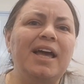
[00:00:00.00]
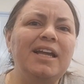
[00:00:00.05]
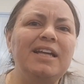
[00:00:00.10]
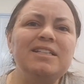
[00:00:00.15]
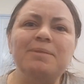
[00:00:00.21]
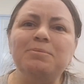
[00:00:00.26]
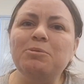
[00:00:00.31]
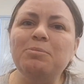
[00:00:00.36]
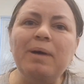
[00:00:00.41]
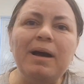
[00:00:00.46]

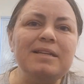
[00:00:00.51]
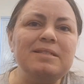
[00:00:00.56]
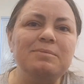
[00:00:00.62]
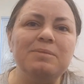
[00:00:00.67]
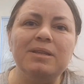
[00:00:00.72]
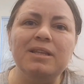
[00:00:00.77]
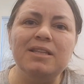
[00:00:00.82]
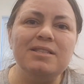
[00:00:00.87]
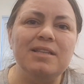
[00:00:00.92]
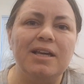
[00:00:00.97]
anytime you buy
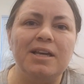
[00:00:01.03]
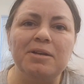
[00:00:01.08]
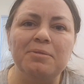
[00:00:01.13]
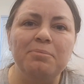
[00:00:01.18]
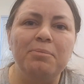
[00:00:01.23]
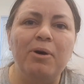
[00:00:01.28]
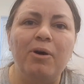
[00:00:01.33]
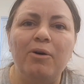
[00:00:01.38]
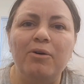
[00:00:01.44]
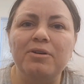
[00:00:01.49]
something that's like
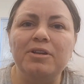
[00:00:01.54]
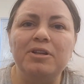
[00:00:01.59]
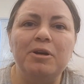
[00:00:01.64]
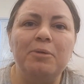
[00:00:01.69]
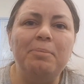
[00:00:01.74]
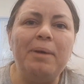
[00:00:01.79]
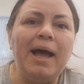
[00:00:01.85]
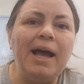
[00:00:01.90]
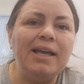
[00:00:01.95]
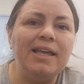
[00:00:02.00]
in bulk, you know,
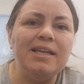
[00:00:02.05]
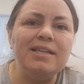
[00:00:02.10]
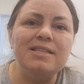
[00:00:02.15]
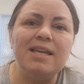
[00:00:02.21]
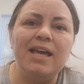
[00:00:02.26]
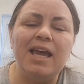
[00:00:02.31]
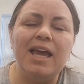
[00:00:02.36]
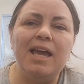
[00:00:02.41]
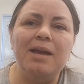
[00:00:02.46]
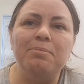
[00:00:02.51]
packing
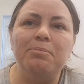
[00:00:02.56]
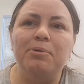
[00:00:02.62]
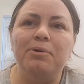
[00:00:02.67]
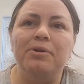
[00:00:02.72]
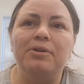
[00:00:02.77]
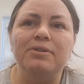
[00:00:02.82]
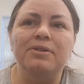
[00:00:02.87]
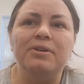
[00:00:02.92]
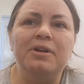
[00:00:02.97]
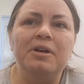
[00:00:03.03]
tape
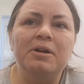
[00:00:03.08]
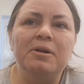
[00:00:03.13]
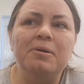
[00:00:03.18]
or